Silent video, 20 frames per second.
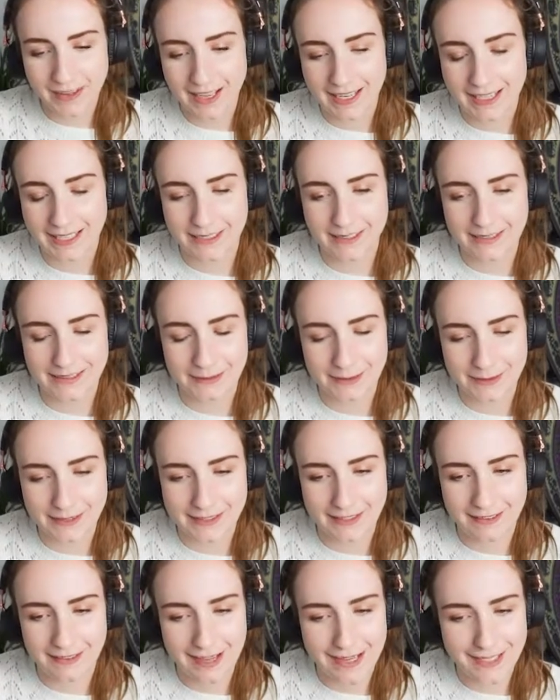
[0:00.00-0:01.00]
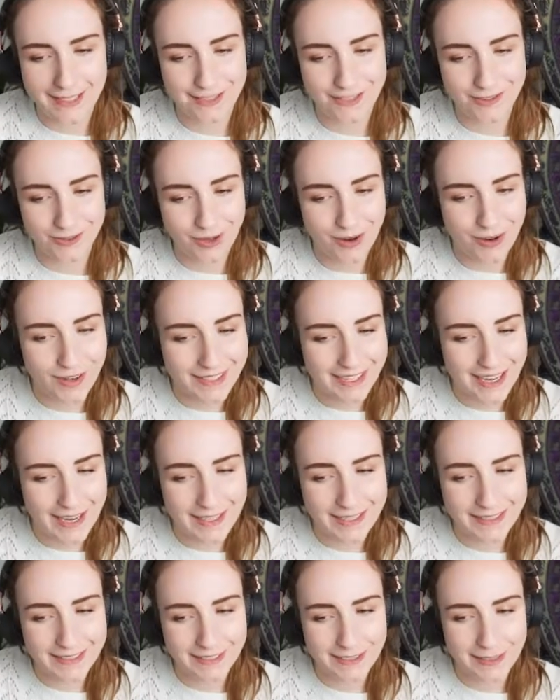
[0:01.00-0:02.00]
like was the last straw
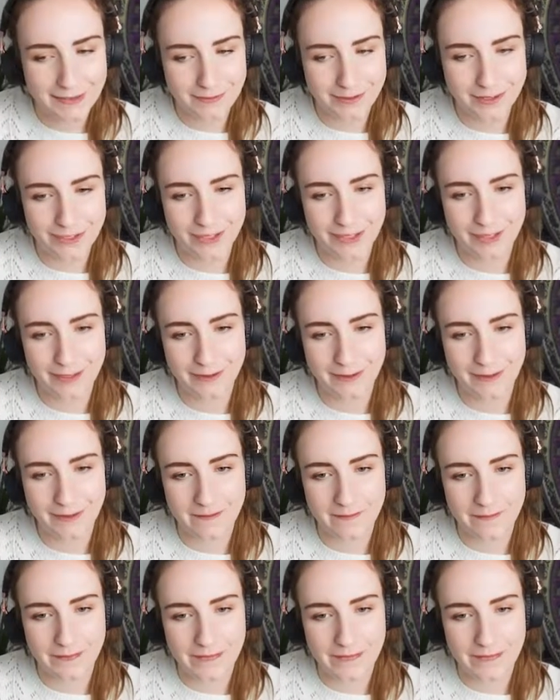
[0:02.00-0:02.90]
kind of to